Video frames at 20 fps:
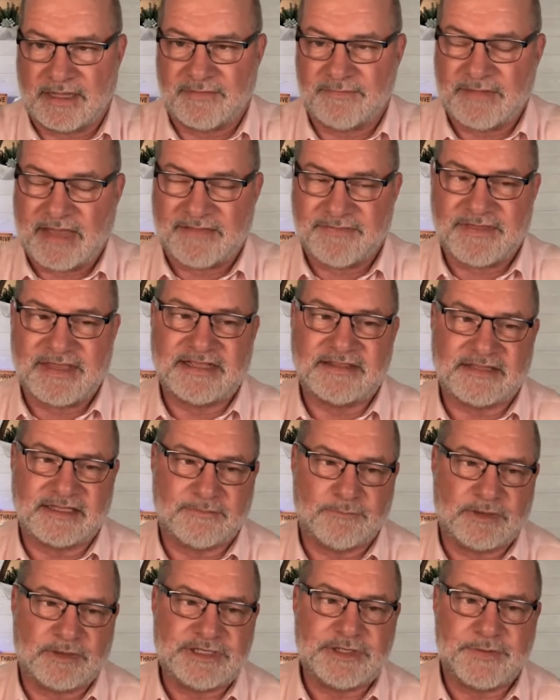I think that
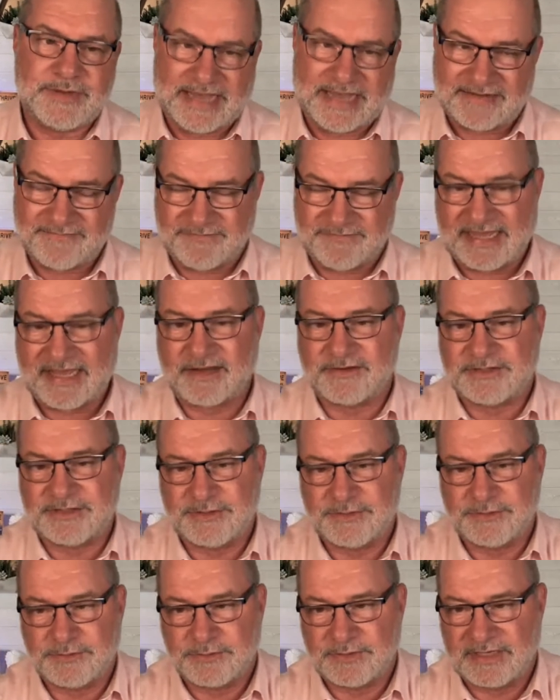when you add
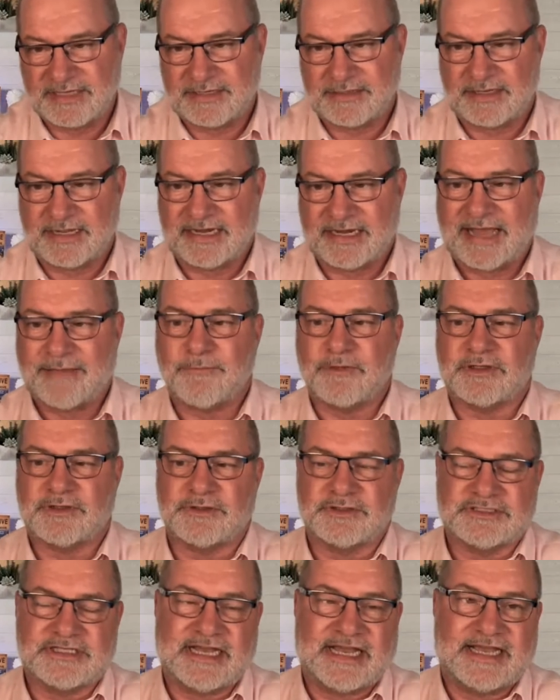value, and I'm one of
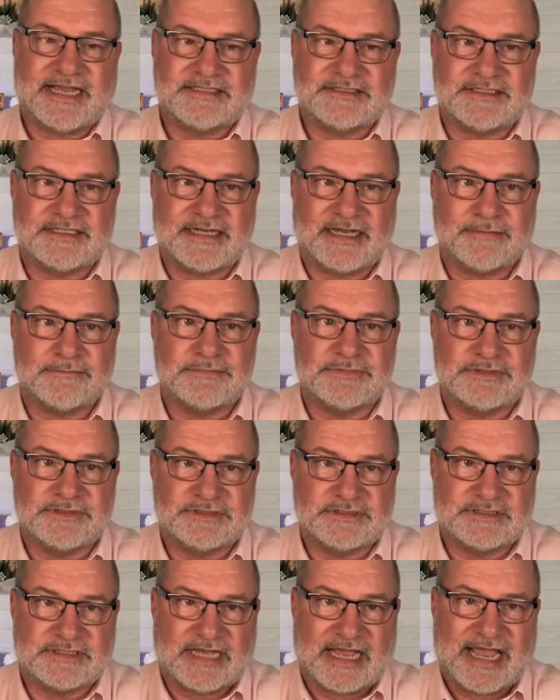those guys that
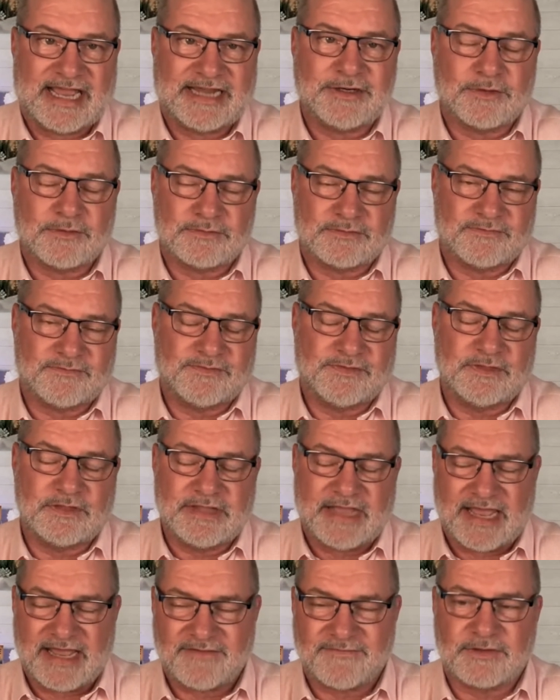I don't
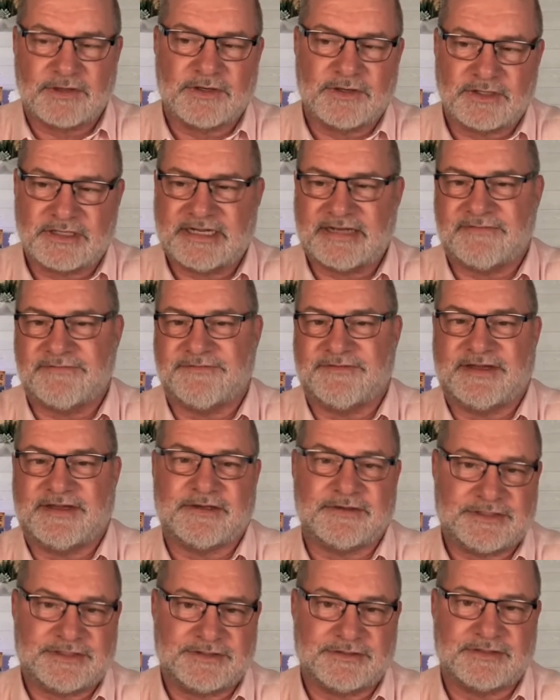ever look at
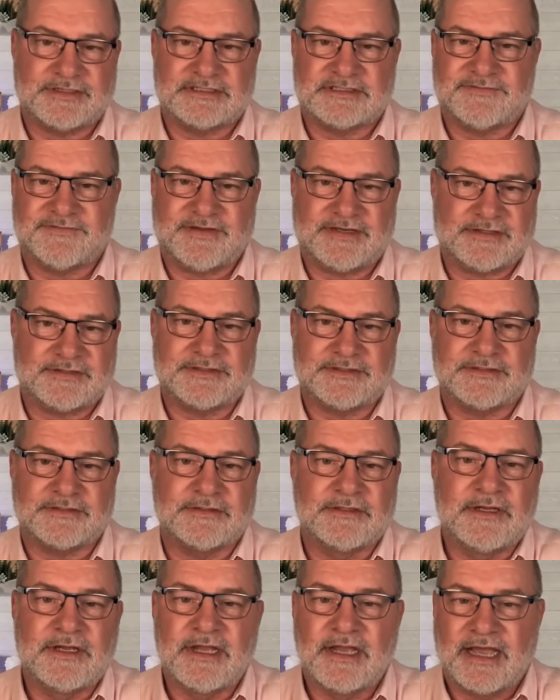failure as failure.
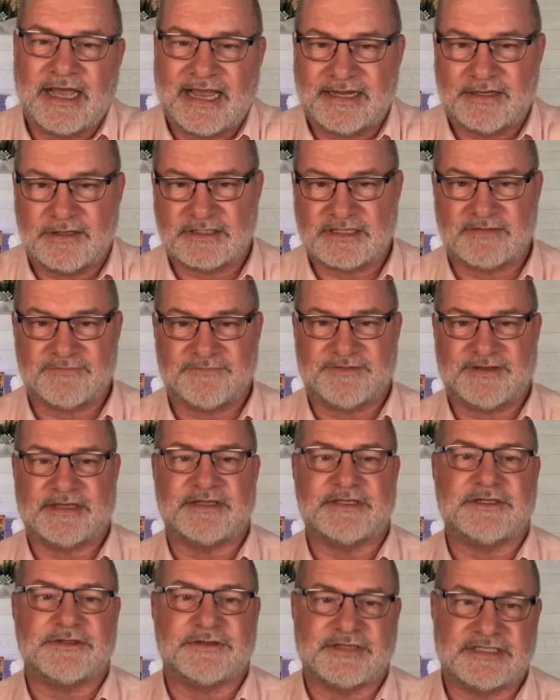I look at
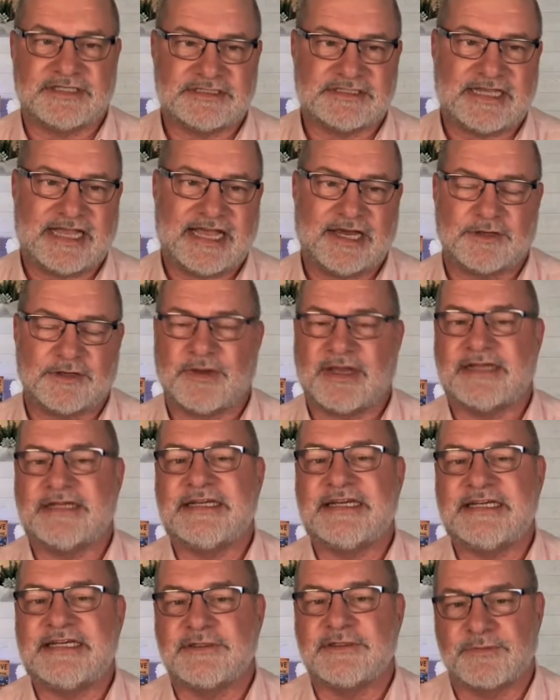failure as, how do I
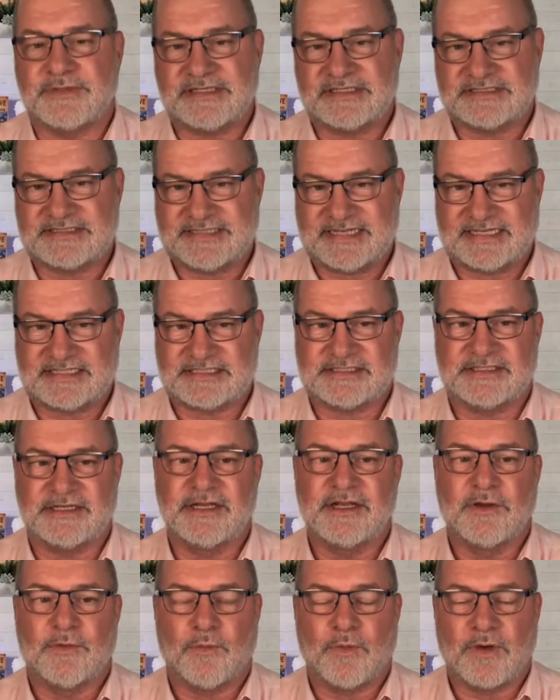need to reassess
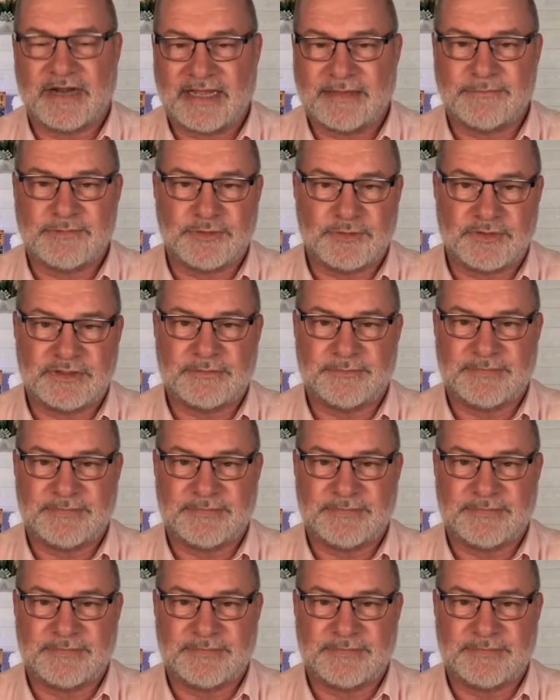what I'm doing?